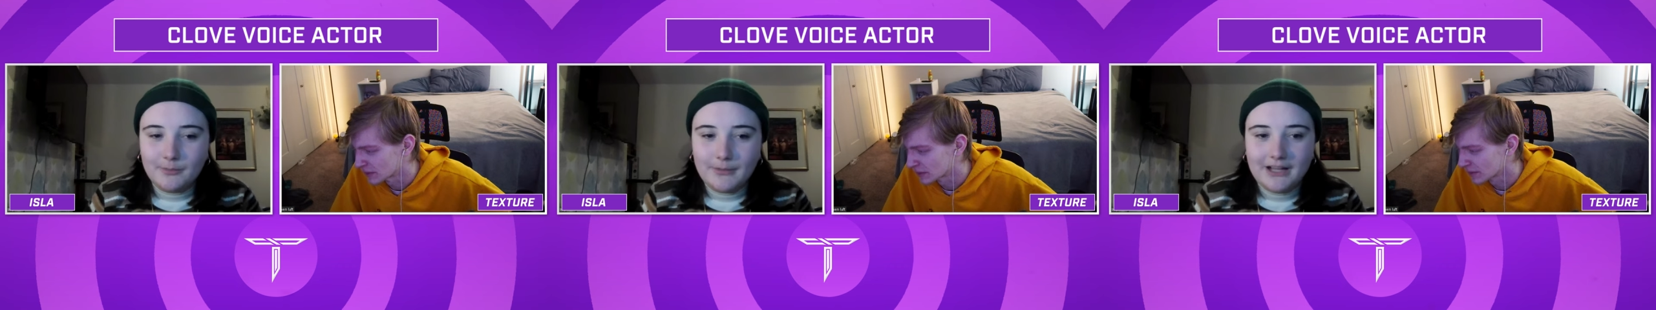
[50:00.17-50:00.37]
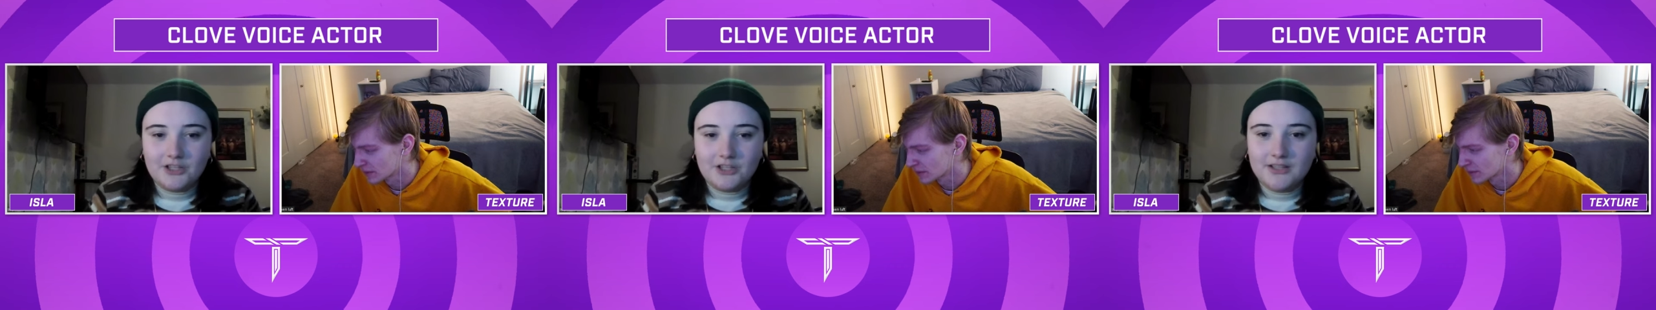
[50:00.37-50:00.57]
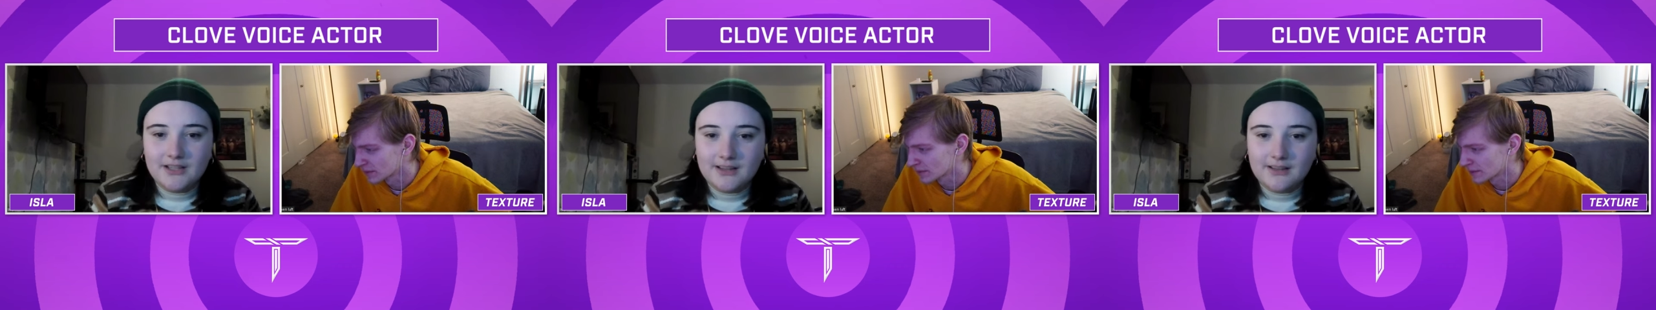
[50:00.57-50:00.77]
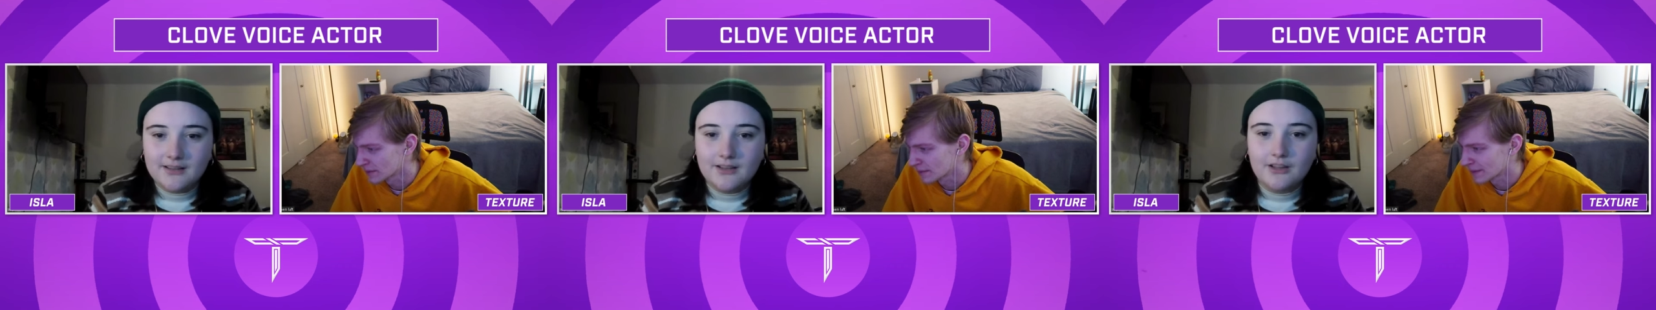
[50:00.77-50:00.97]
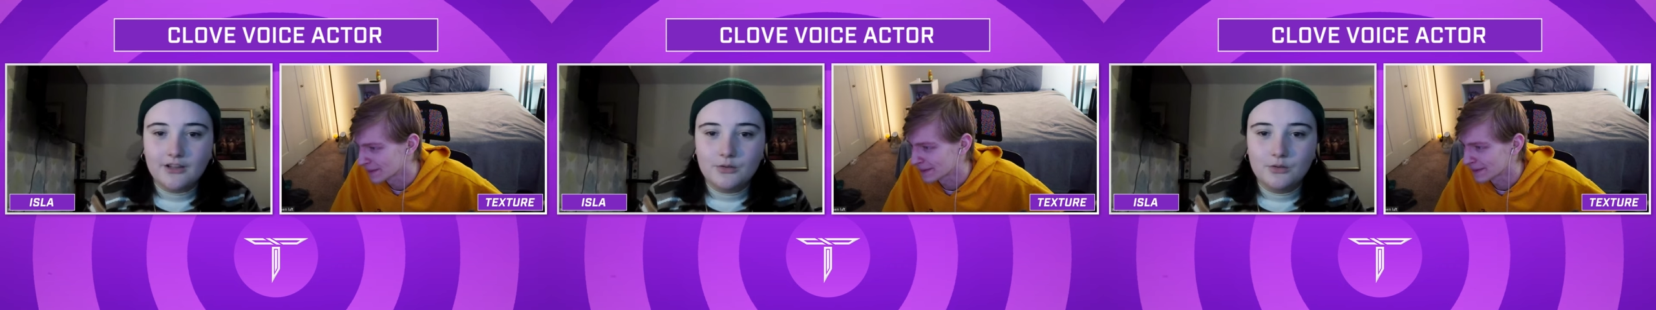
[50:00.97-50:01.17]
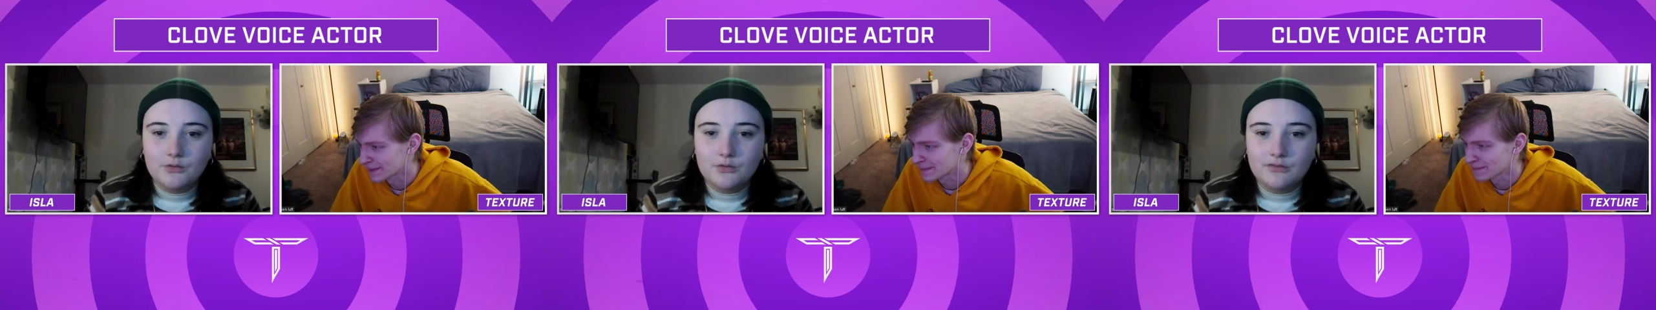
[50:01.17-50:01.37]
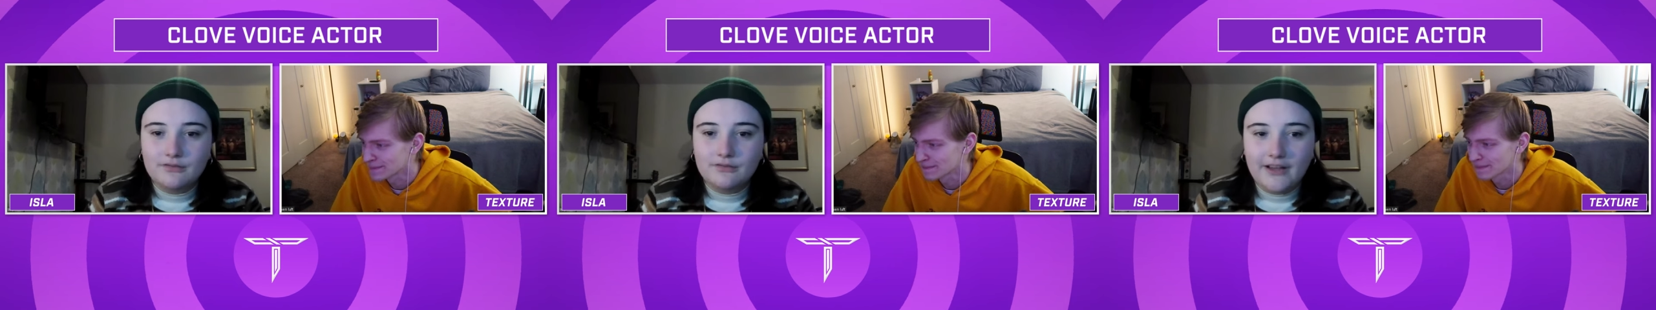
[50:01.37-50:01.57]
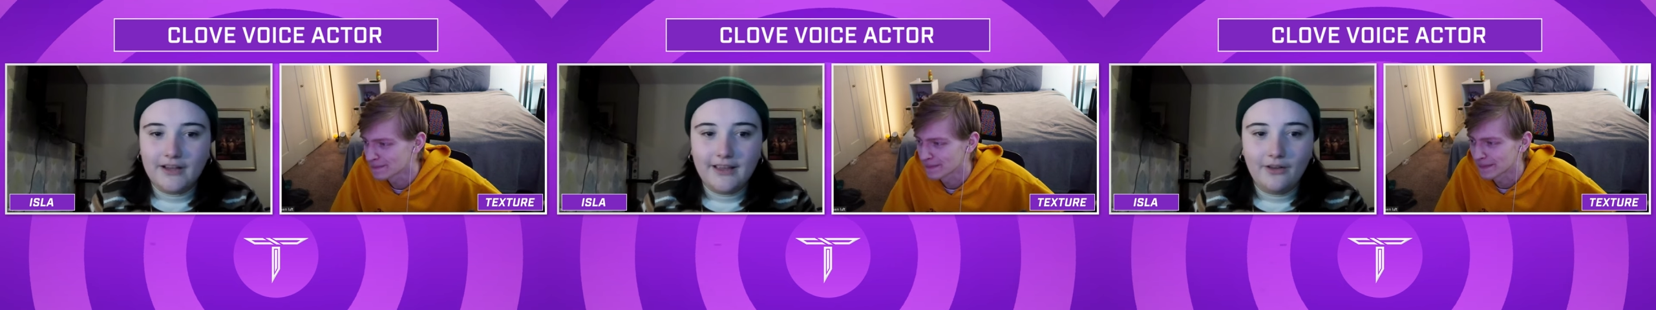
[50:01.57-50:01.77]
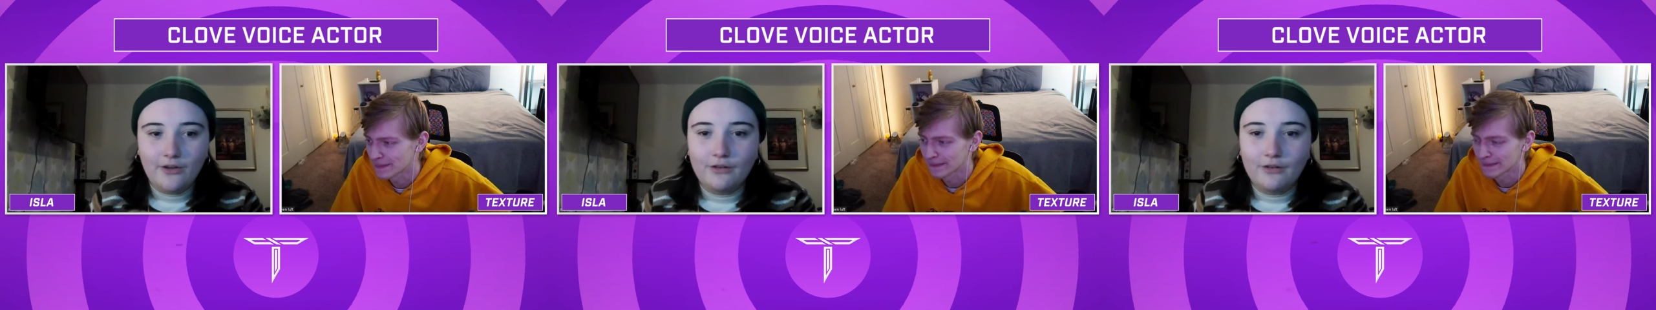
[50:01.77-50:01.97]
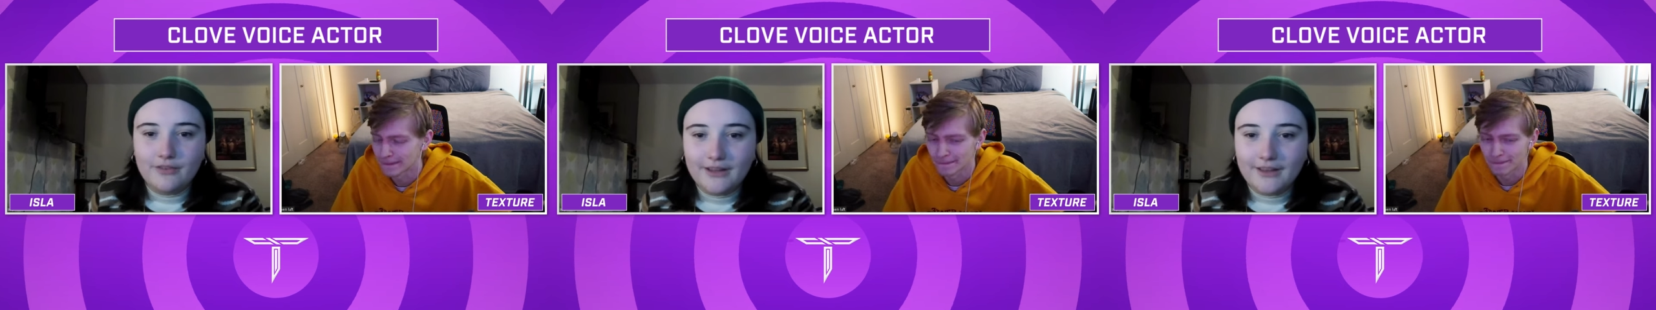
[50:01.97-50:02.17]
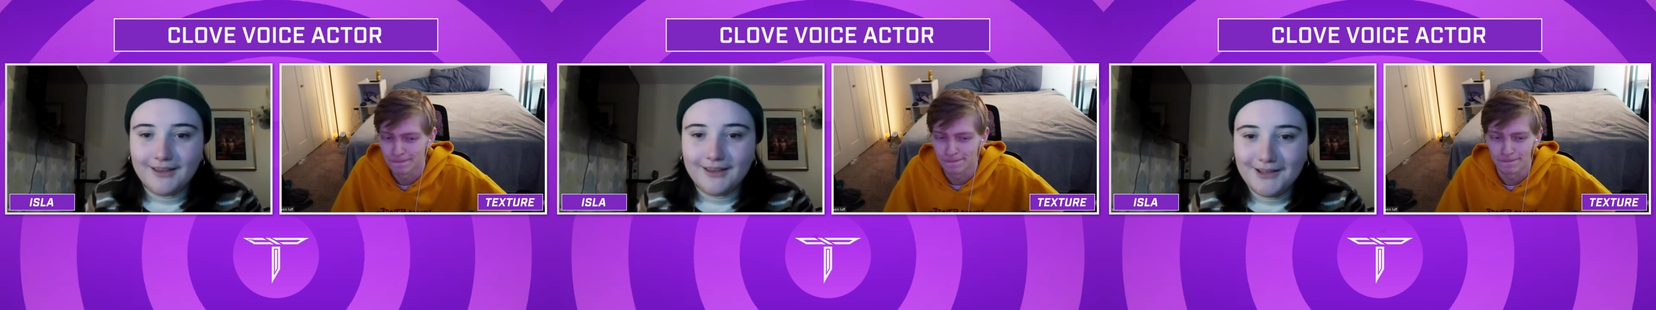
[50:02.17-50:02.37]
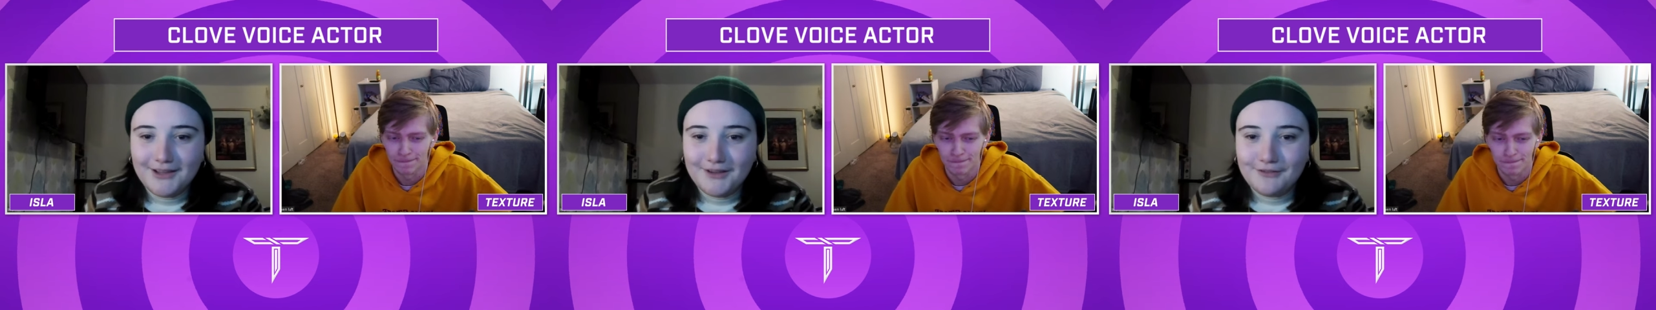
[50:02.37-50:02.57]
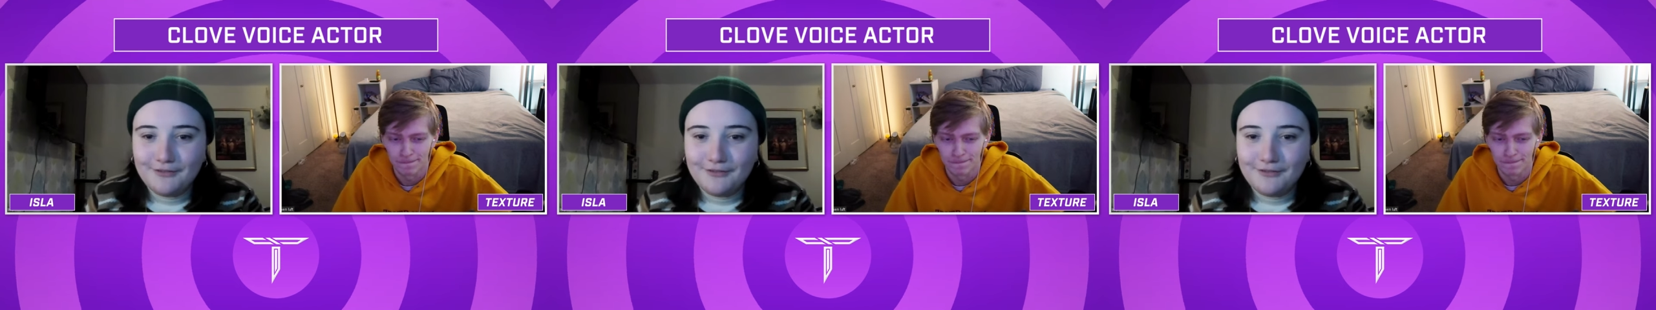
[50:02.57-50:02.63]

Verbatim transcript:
Speaker 1: stop imagining Clove fighting off like